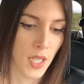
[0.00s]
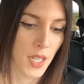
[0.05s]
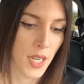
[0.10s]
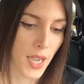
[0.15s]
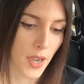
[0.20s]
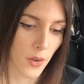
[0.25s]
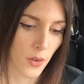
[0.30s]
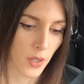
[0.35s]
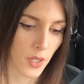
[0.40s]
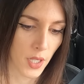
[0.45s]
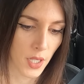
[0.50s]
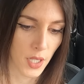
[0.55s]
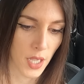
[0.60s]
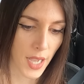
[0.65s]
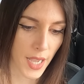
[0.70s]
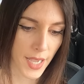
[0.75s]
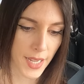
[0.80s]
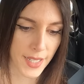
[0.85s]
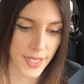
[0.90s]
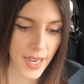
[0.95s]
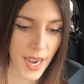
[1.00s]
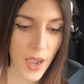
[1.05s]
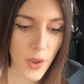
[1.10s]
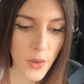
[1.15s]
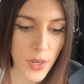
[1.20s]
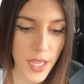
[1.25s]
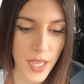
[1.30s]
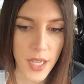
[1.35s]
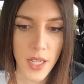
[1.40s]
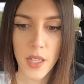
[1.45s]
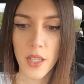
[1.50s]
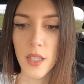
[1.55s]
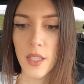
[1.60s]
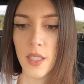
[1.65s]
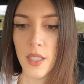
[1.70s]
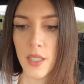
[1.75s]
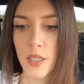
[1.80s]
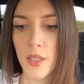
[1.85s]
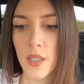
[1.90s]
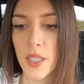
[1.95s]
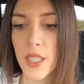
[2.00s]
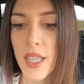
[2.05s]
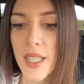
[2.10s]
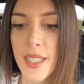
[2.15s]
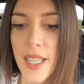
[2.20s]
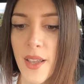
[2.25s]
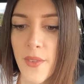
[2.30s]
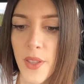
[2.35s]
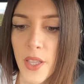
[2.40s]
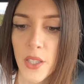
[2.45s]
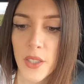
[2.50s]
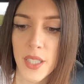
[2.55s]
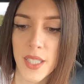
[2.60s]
Now, downhill does have hill